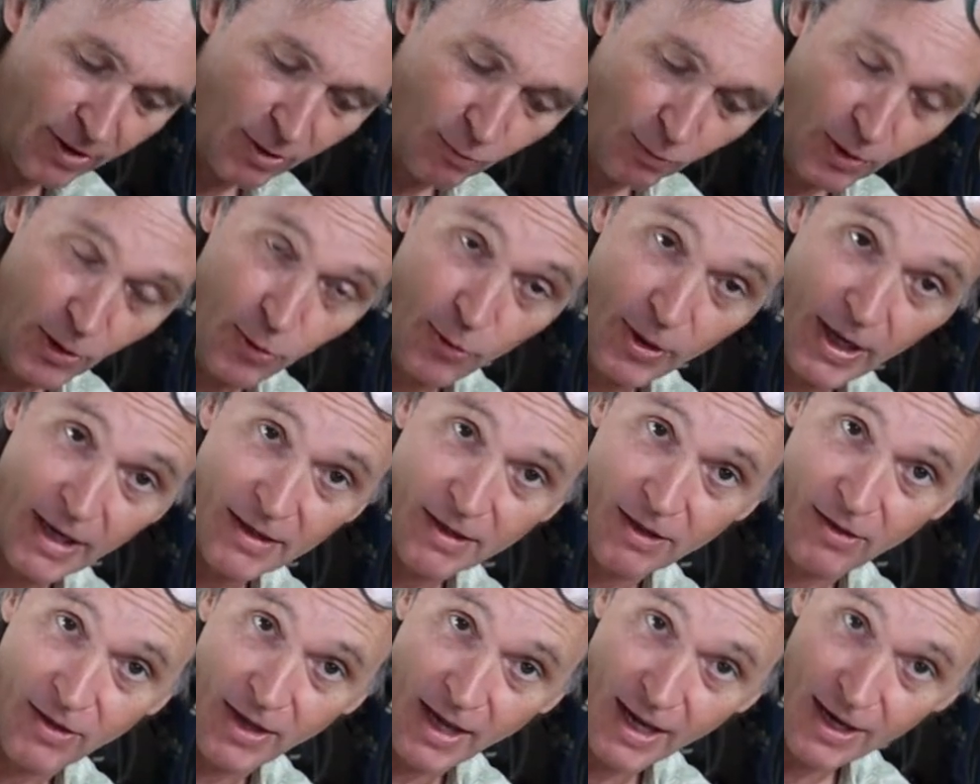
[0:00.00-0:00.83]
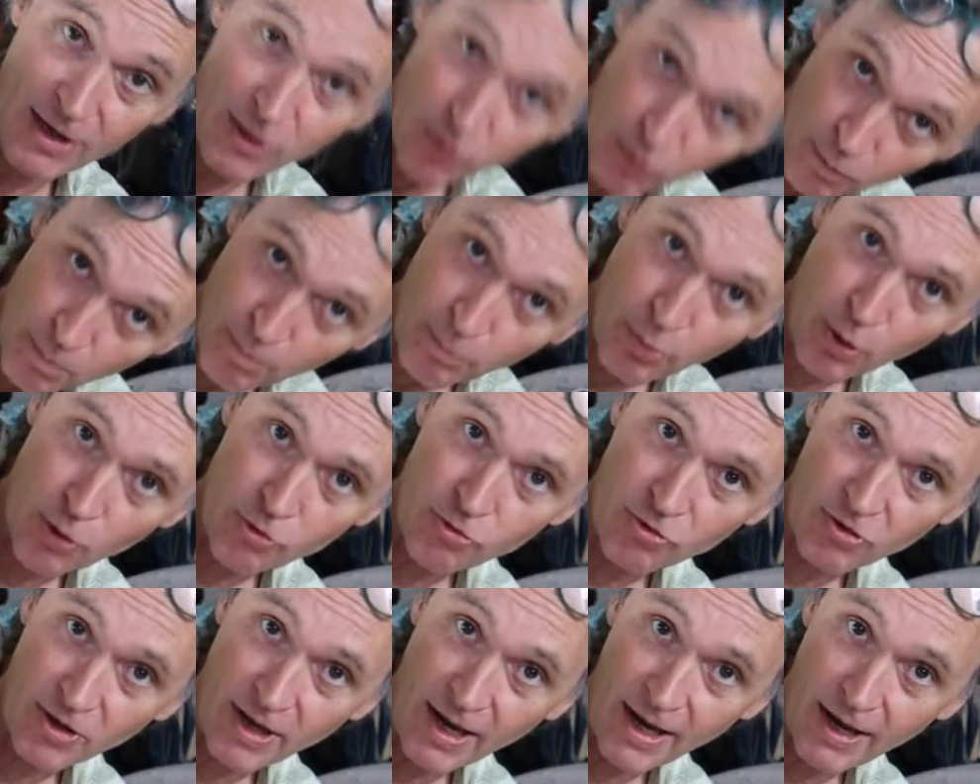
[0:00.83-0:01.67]
when you get to the end, you
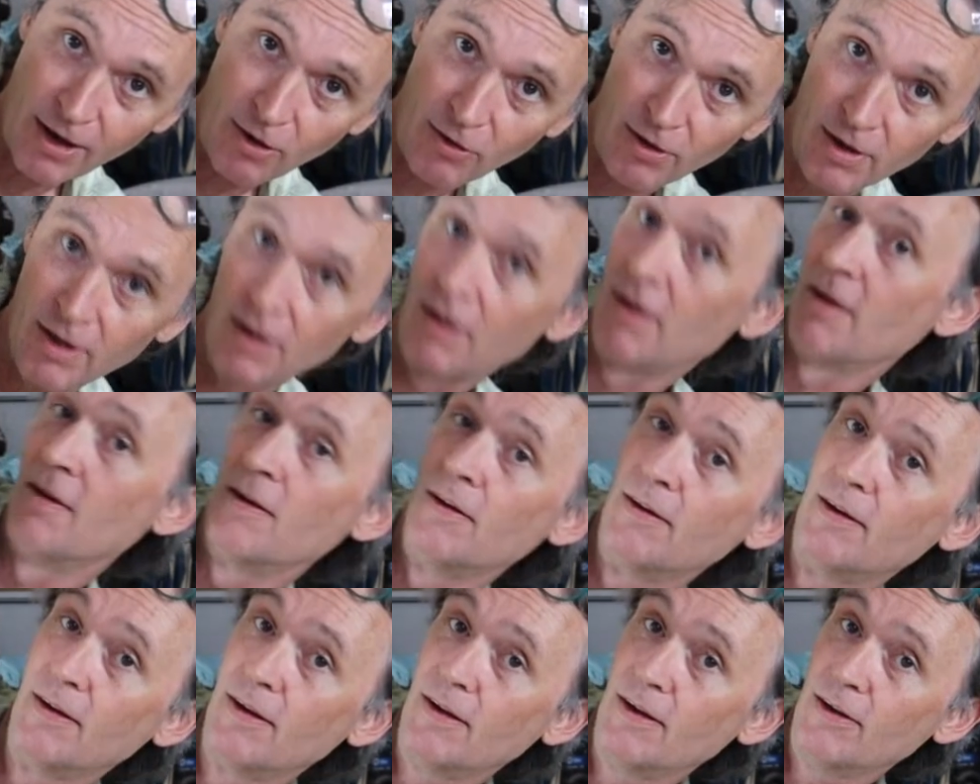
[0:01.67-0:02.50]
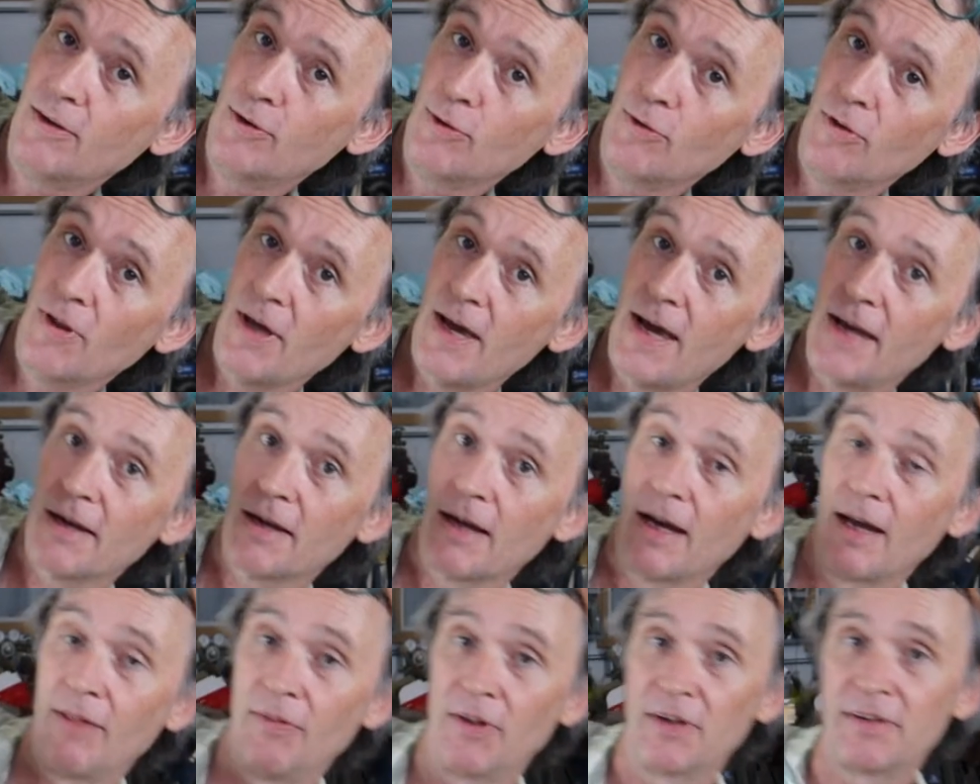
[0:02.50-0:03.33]
push down, do
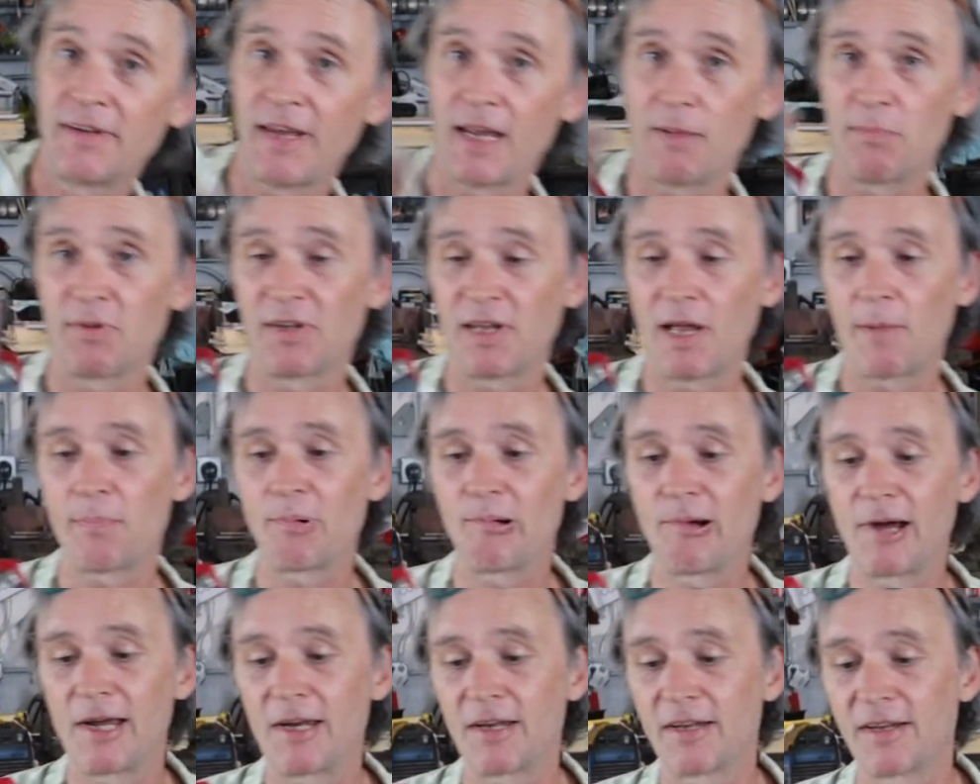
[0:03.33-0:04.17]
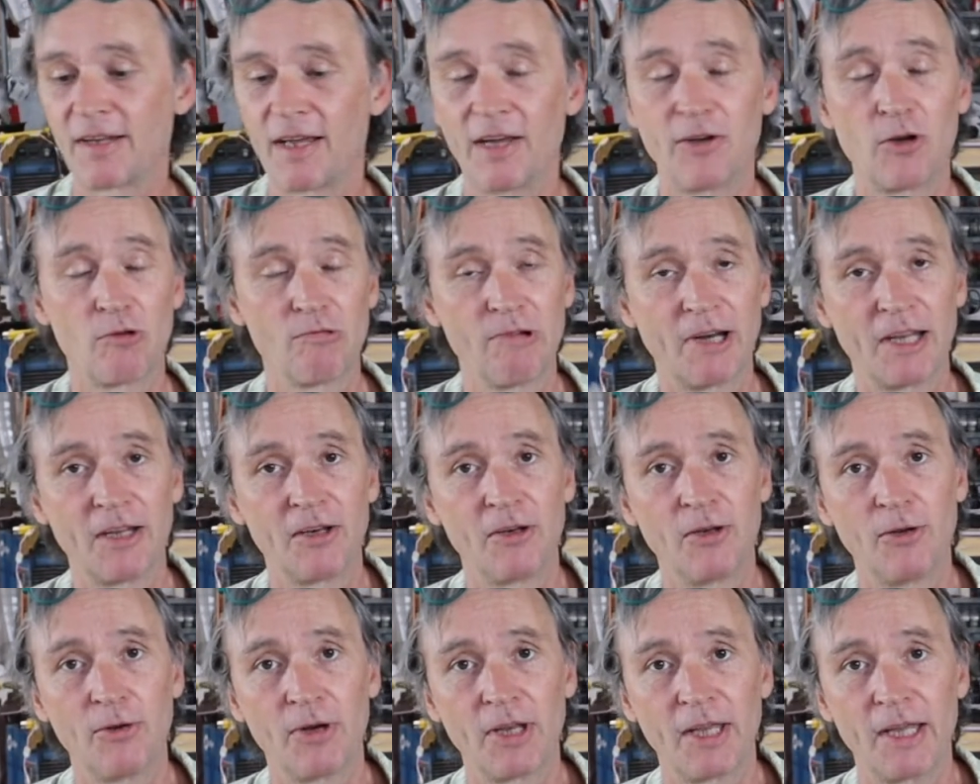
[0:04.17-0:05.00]
that, and the tape separates and you're ready to
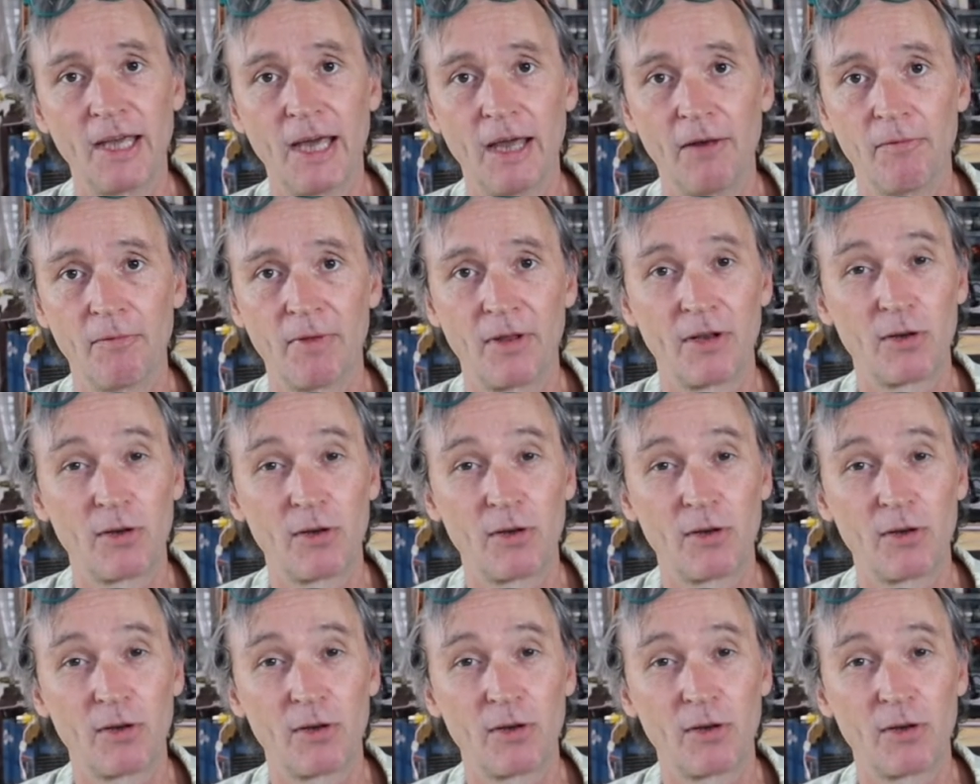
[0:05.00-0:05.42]
do it again.